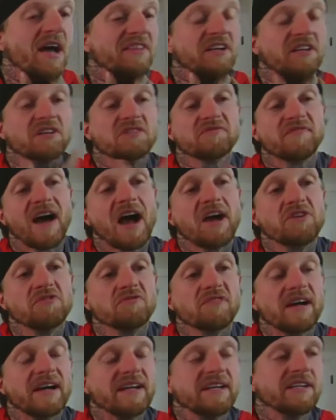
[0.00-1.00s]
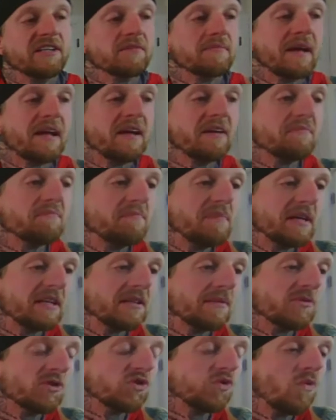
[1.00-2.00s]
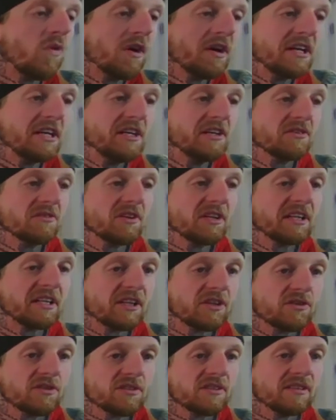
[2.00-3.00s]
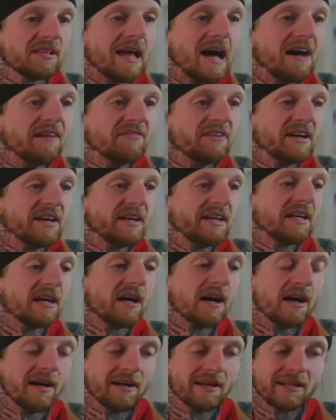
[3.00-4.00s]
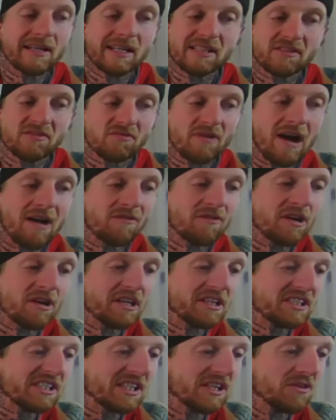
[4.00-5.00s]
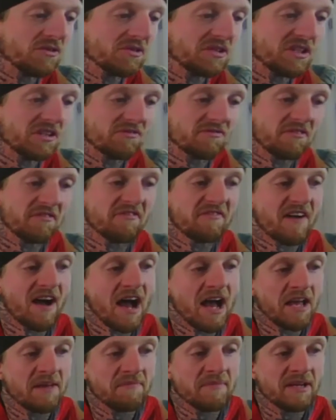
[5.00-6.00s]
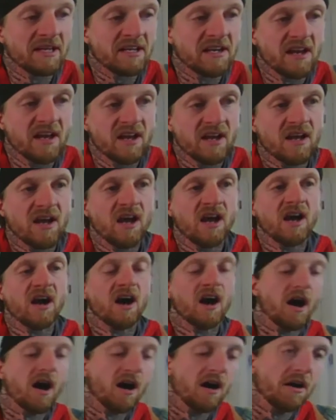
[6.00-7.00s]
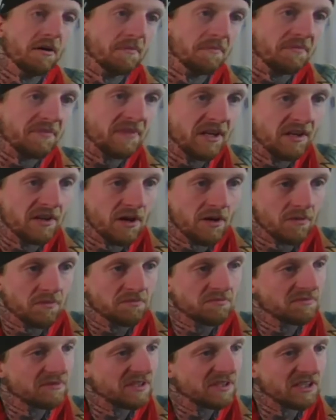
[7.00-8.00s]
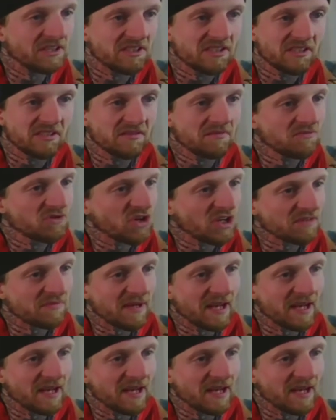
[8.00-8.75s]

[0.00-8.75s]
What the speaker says: value right here, man. Pick number 20. You're looking at Chris Olave, his route running skills, his refinement. Trust me,